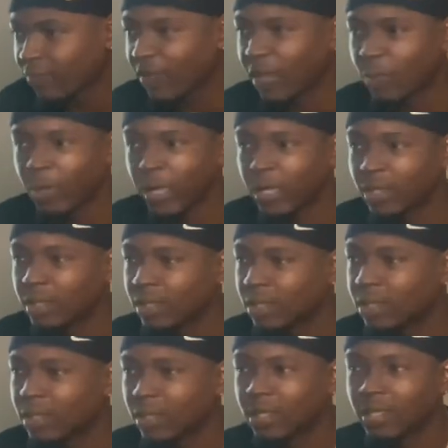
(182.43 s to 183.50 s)
Fade away.
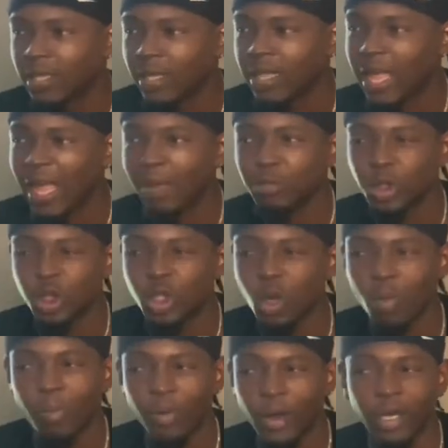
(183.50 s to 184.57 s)
Game just
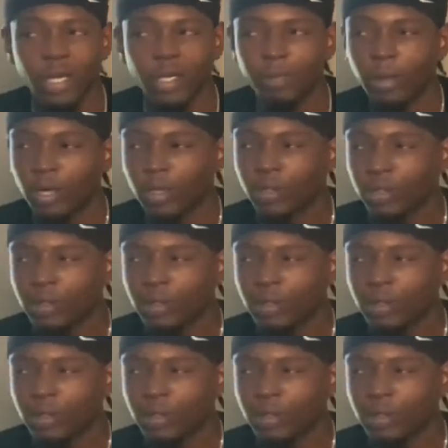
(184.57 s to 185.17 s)
so pretty, bro.